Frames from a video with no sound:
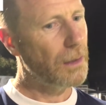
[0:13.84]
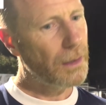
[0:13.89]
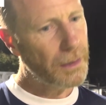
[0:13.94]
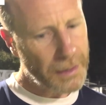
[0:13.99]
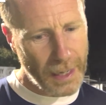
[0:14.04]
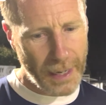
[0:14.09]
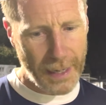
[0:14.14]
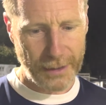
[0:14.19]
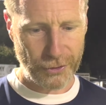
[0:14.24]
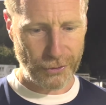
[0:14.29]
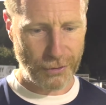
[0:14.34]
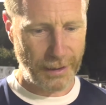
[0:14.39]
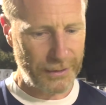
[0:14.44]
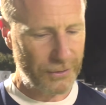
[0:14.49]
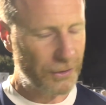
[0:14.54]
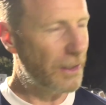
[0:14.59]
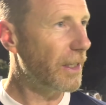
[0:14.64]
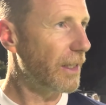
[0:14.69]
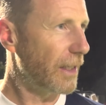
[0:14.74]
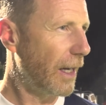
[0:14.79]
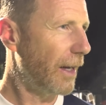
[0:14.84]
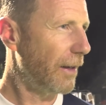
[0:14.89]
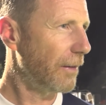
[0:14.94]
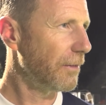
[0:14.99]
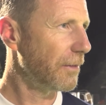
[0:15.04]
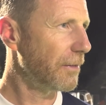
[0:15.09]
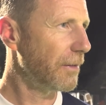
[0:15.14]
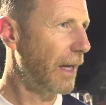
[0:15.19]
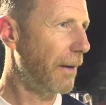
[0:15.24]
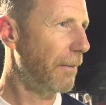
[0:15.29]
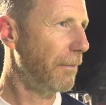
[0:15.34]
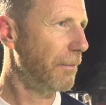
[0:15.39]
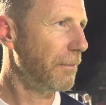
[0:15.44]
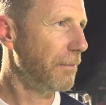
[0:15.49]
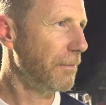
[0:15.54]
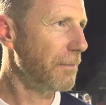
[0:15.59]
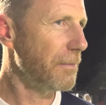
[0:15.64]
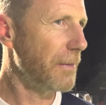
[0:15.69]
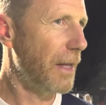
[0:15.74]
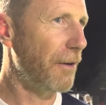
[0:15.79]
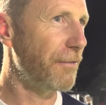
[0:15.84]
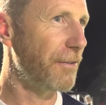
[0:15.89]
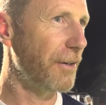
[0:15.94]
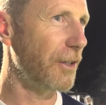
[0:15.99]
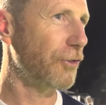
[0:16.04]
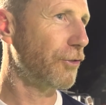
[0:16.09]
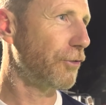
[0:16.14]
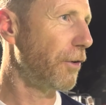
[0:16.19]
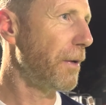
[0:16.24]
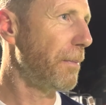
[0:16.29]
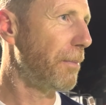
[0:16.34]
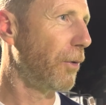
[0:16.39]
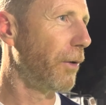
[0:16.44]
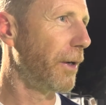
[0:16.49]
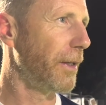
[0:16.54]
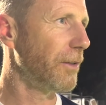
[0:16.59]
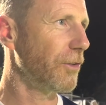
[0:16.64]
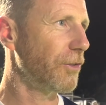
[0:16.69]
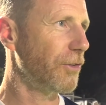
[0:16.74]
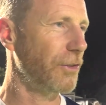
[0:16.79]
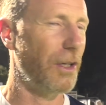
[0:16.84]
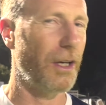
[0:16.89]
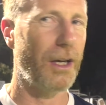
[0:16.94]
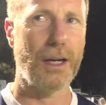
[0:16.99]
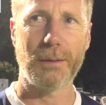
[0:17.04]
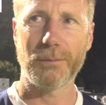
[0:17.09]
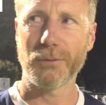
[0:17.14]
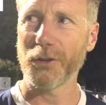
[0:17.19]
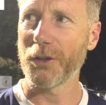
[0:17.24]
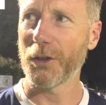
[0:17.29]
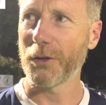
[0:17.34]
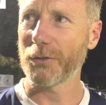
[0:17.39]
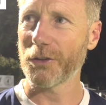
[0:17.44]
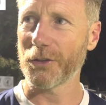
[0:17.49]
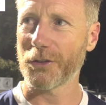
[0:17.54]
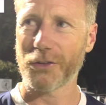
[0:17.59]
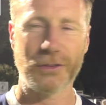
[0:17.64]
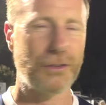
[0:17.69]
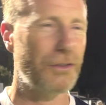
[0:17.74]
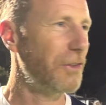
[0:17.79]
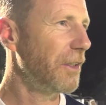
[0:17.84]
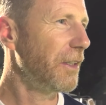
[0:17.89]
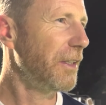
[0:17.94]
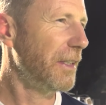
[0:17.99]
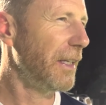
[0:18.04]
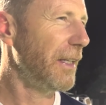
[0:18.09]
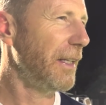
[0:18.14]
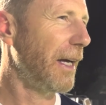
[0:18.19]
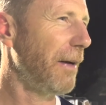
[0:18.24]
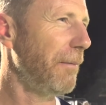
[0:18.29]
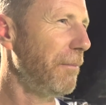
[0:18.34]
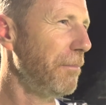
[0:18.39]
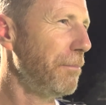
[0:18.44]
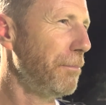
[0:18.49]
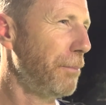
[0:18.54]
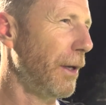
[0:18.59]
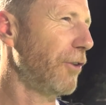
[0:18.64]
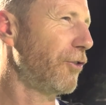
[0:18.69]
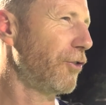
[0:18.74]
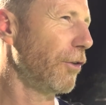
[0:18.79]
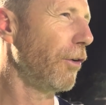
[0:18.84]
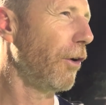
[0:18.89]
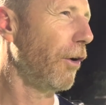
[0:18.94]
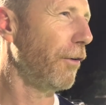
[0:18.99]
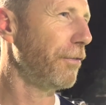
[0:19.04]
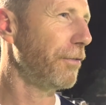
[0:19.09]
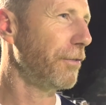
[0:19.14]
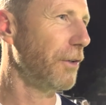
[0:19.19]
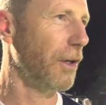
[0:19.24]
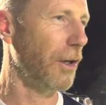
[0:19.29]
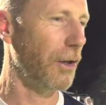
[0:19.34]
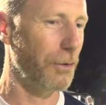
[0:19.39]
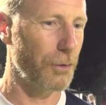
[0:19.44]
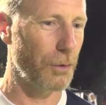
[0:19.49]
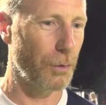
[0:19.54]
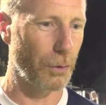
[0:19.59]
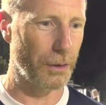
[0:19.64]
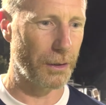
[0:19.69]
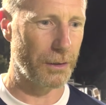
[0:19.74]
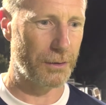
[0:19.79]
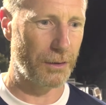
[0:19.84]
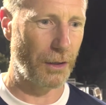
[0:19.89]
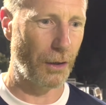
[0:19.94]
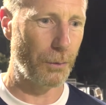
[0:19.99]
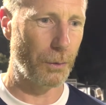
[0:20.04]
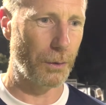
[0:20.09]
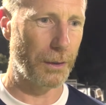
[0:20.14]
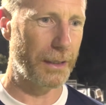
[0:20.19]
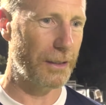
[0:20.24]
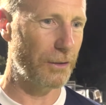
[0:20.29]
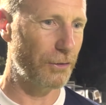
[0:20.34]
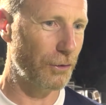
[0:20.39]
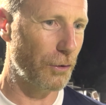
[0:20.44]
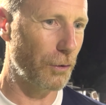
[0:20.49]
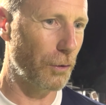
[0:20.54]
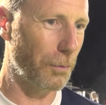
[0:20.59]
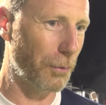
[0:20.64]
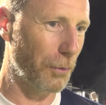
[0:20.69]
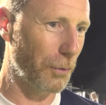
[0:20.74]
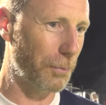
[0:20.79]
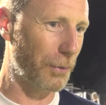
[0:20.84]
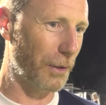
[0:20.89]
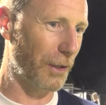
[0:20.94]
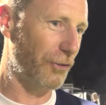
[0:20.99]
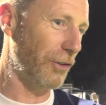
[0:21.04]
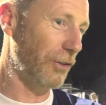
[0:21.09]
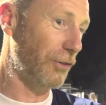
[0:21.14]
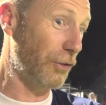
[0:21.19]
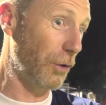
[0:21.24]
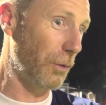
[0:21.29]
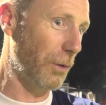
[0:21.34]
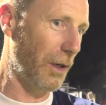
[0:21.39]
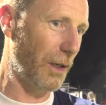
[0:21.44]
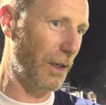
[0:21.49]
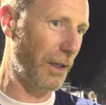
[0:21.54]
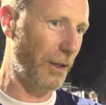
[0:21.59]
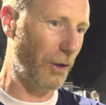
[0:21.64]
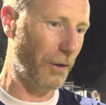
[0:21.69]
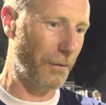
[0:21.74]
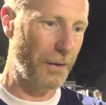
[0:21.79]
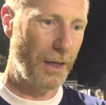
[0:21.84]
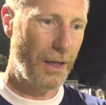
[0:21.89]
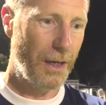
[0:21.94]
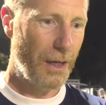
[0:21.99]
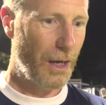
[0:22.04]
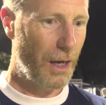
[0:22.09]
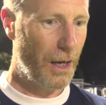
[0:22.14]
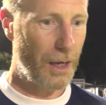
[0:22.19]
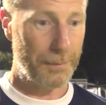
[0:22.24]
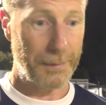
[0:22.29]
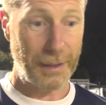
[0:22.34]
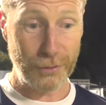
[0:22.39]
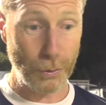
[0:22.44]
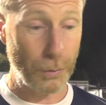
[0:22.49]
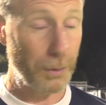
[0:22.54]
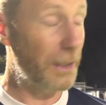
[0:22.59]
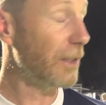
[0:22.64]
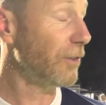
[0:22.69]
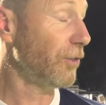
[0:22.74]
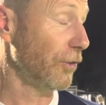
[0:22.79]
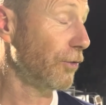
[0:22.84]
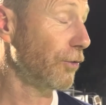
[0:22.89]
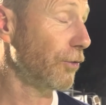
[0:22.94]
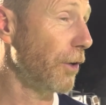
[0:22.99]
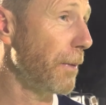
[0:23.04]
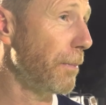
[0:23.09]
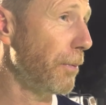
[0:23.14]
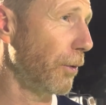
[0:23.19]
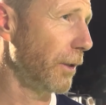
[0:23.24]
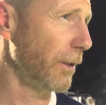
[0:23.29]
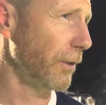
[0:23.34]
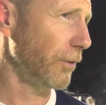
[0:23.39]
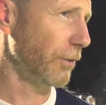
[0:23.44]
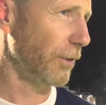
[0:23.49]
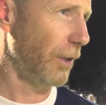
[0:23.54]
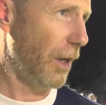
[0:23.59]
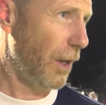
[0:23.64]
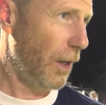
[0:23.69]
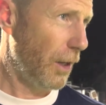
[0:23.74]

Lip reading: Yeah, it's great to get that first 3 points. You know, just get that pressure off. You know, you don't want any scoreboard pressure too early on. That's all it is 3 points.